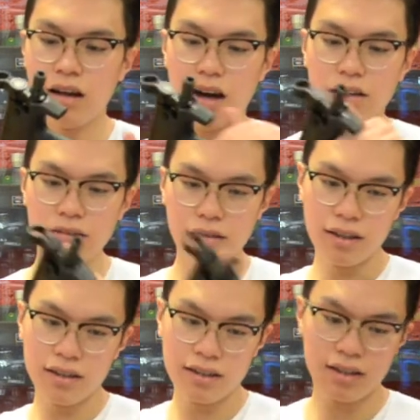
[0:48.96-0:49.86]
I do
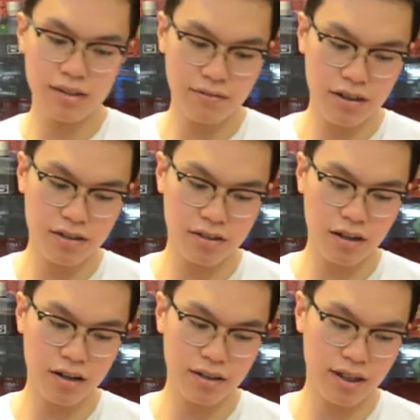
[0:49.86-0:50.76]
think this gun is very
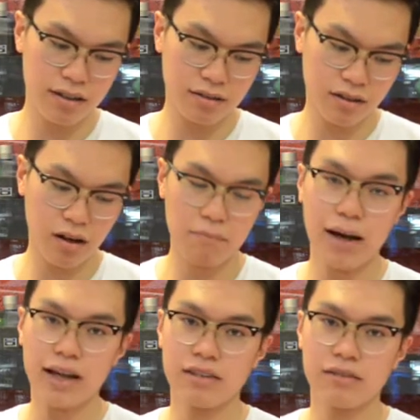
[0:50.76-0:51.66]
sturdy and
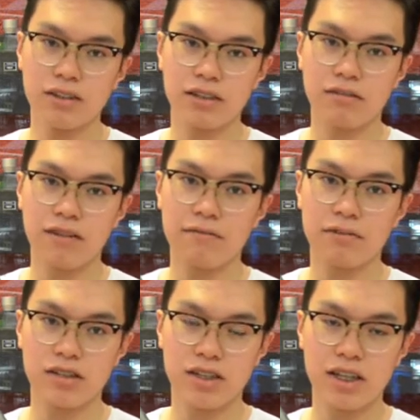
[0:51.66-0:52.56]
compact, which is great
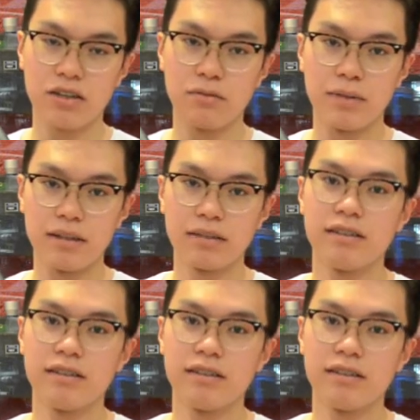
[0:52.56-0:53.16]
for CQB.